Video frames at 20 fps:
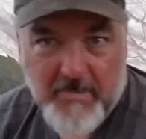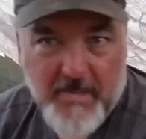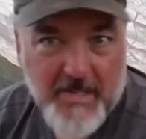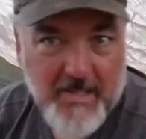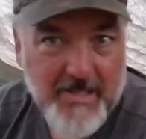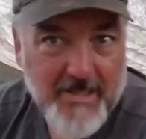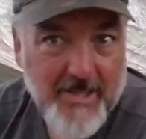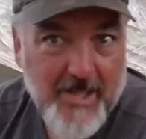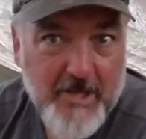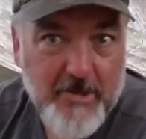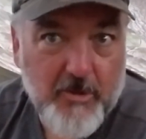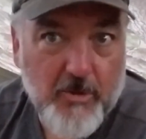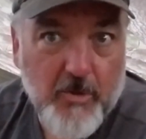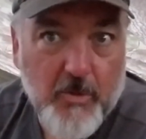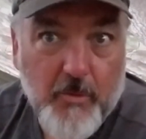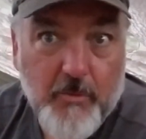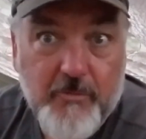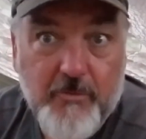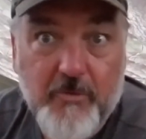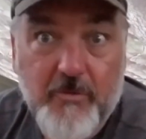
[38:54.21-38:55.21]
A lot
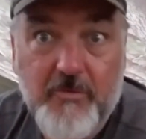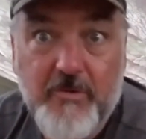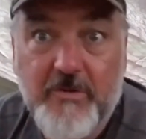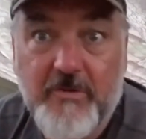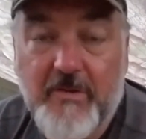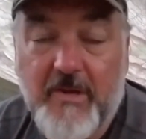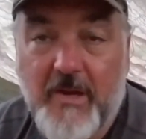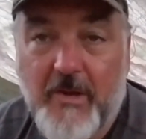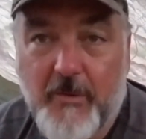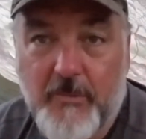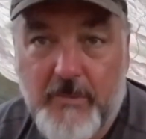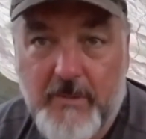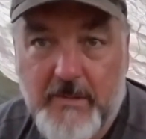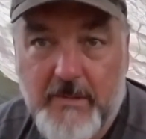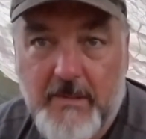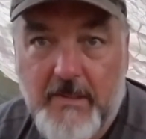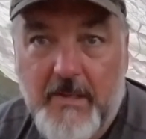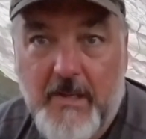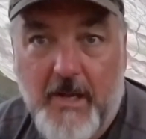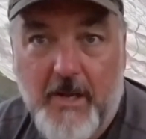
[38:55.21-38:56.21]
closer to town.
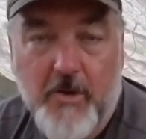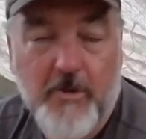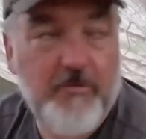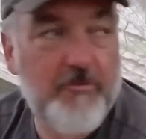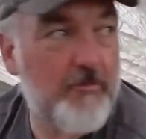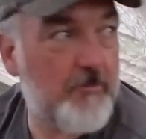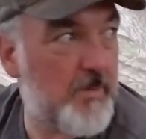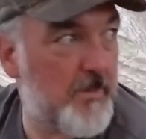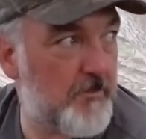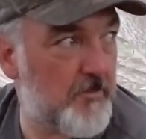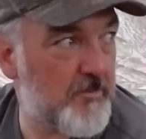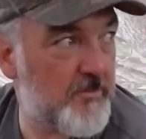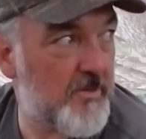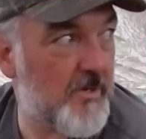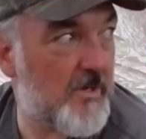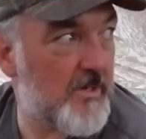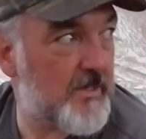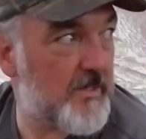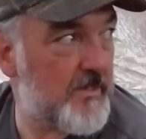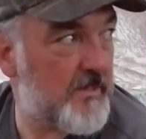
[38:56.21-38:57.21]
I heard some people
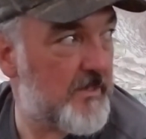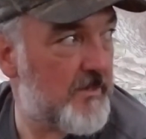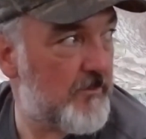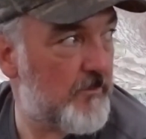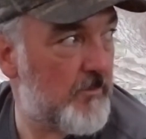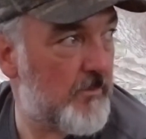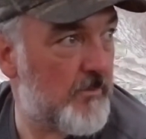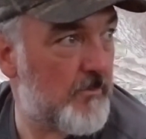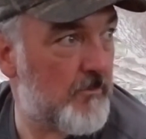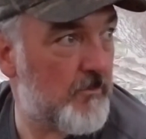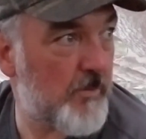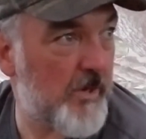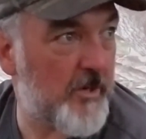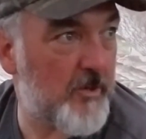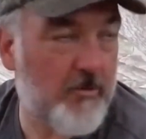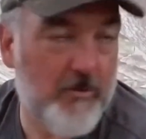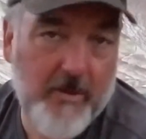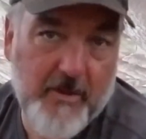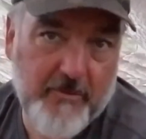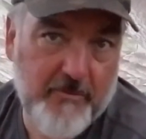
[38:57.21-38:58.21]
talking. Right
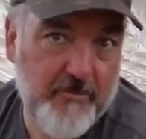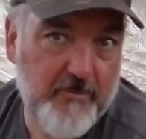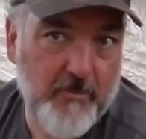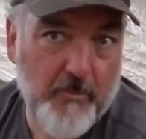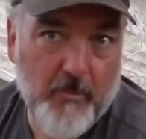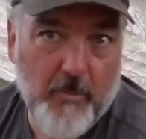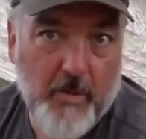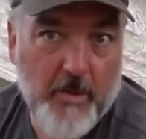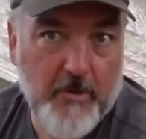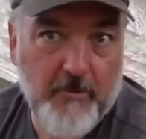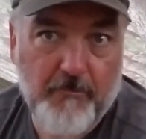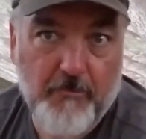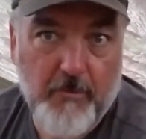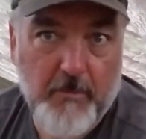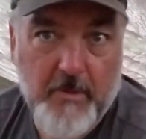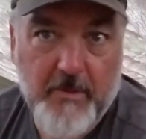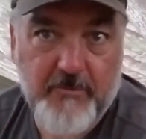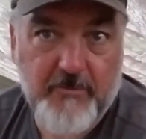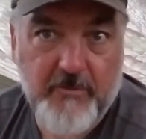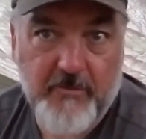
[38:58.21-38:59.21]
across the water from
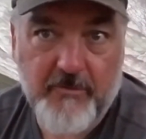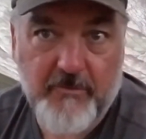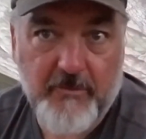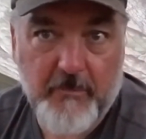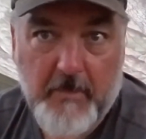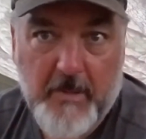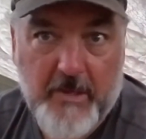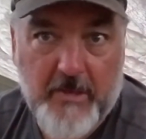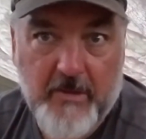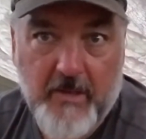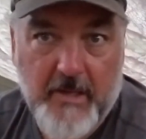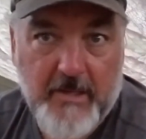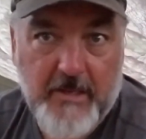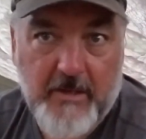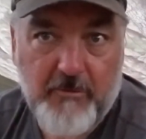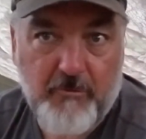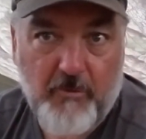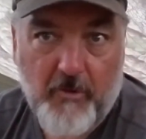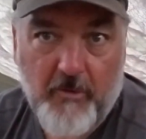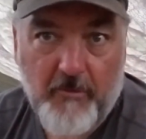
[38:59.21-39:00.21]
us is the main hiking
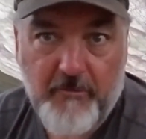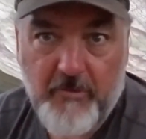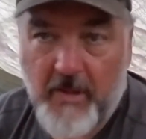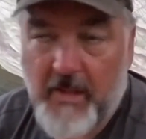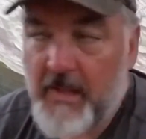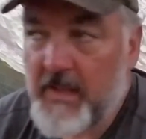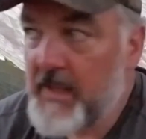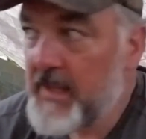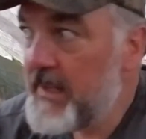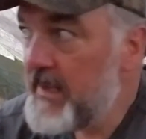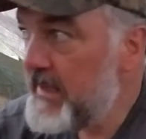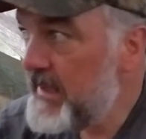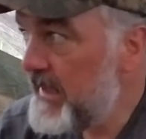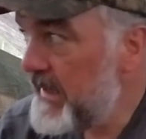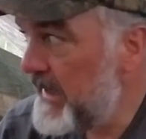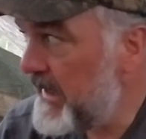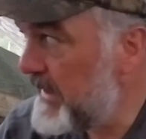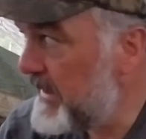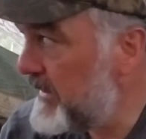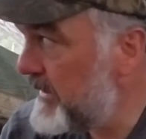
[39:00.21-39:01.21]
trails, and